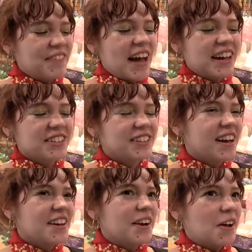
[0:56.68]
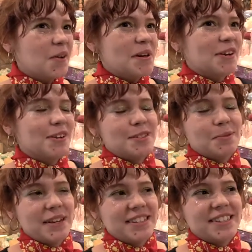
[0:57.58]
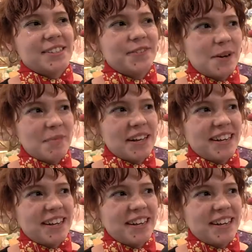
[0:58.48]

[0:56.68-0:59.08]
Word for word: I've actually gotten all my Christmas presents from